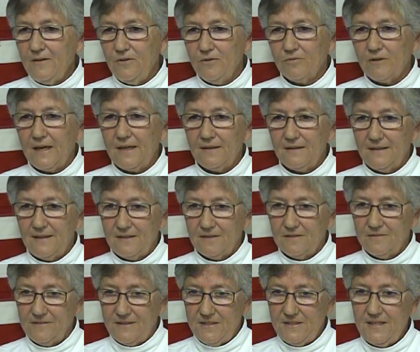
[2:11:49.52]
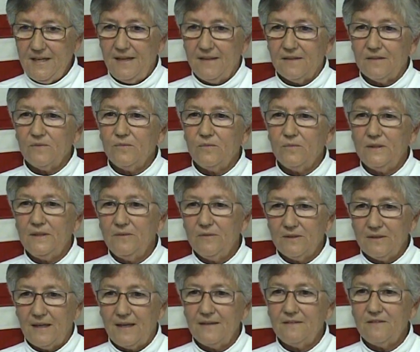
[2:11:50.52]
you write a letter of intent. We
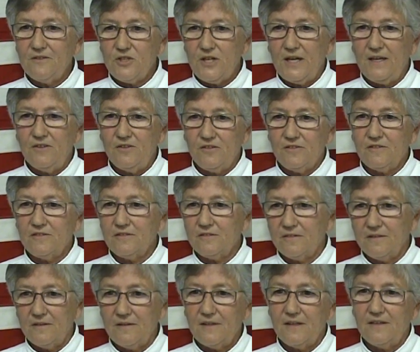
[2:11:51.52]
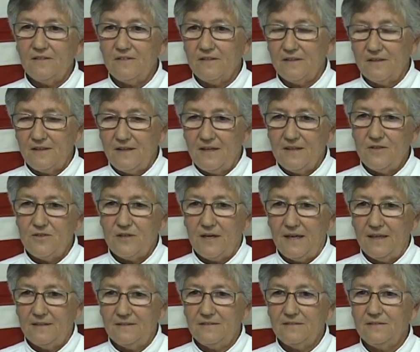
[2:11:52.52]
would like to change certain things in the
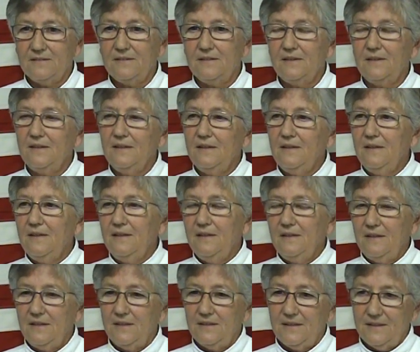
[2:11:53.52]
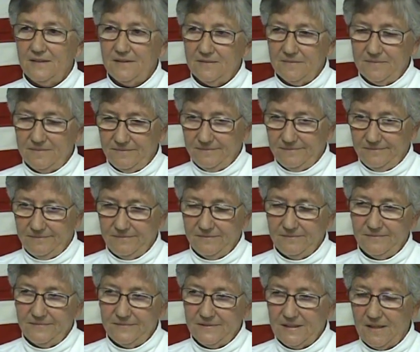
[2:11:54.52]
contract, and then
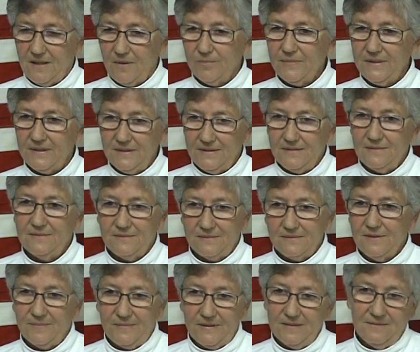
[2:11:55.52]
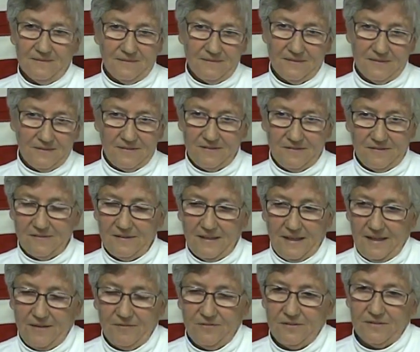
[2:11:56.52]
the company. I mean,
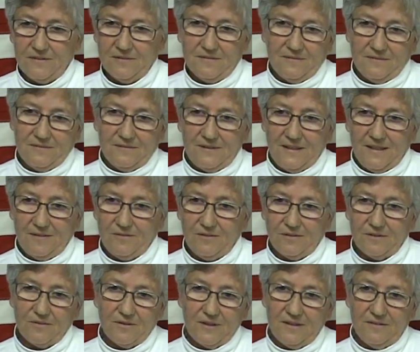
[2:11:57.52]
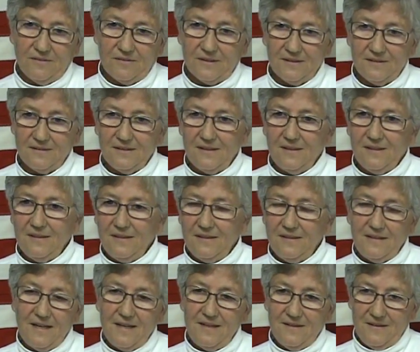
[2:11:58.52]
they have to they have to agree to it.
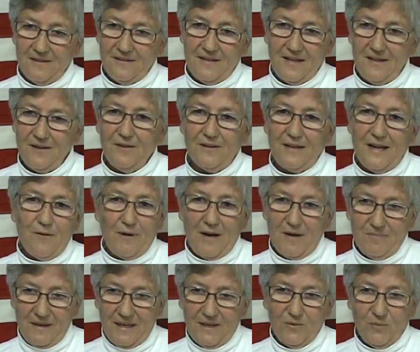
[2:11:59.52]
They and they they write